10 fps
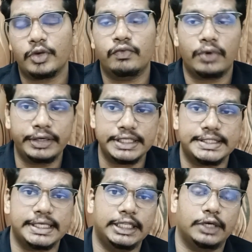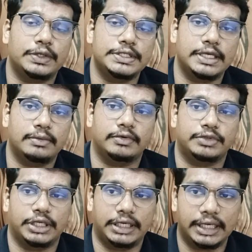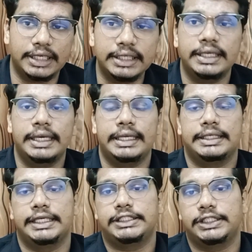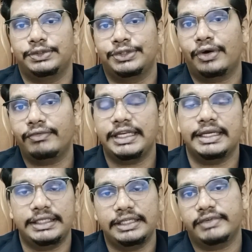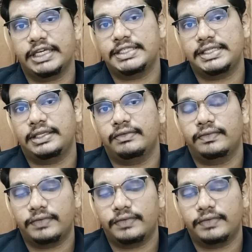For understand the concept of Sharia related to the COVID-19 vaccine,